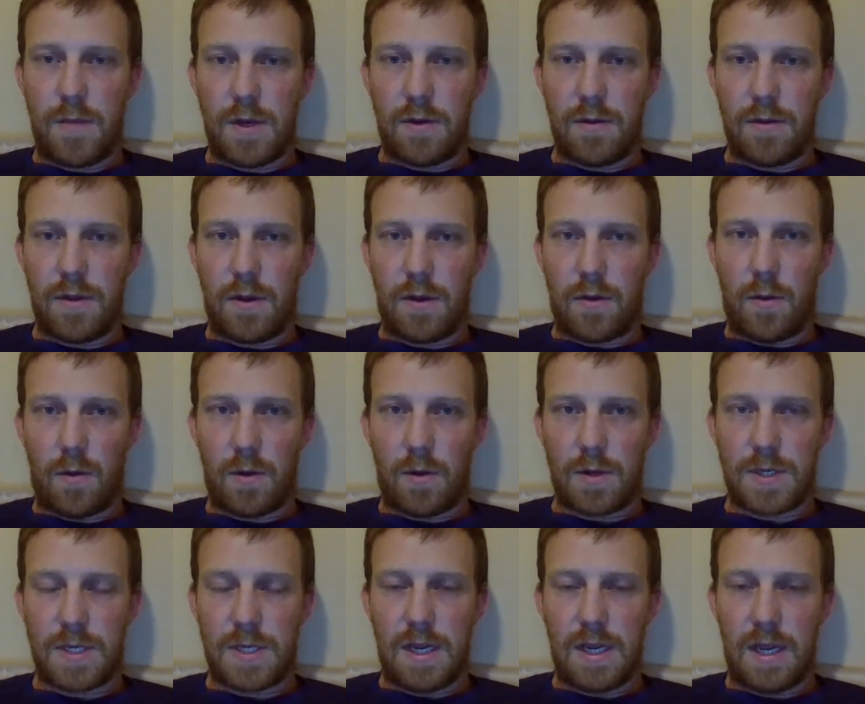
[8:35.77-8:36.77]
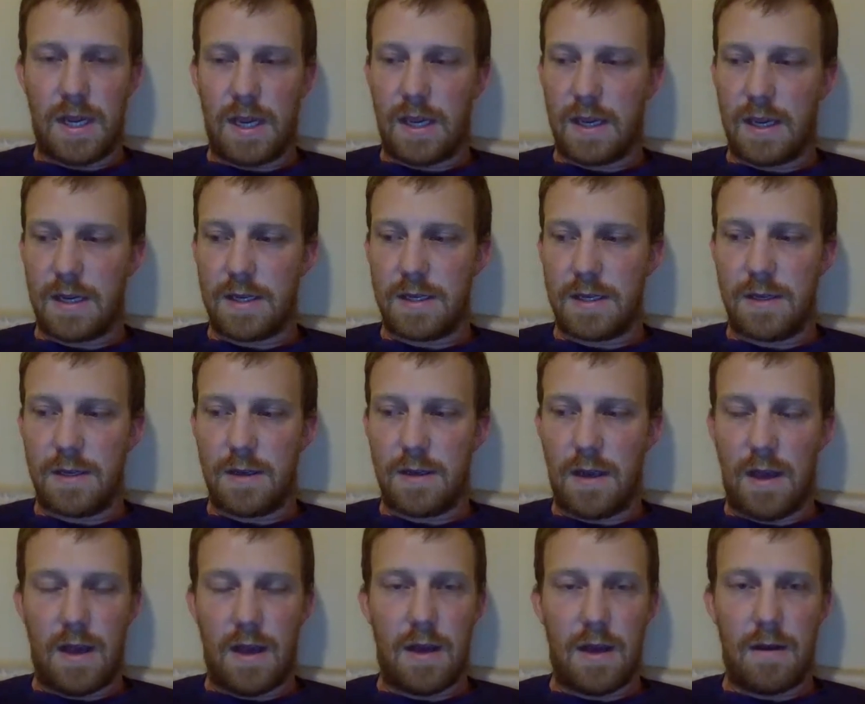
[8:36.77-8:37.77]
build the course and
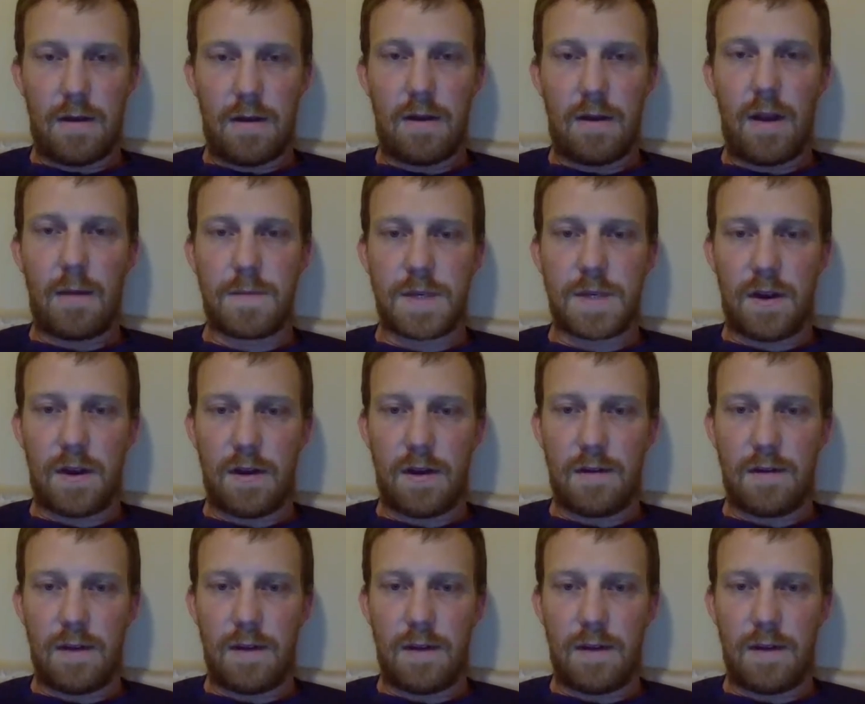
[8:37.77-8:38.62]
I'm sorry,